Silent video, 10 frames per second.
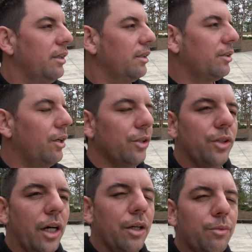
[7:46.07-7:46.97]
Saw
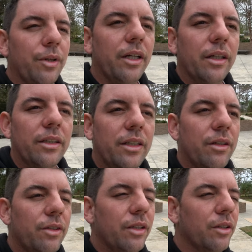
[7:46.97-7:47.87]
John Riggs,
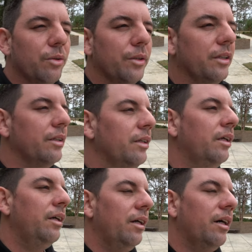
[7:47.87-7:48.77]
Kelsey Lewin,
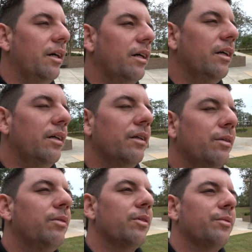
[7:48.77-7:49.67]

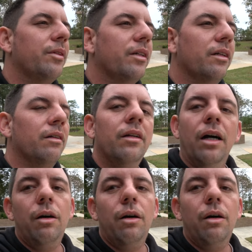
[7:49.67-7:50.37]
who else was there?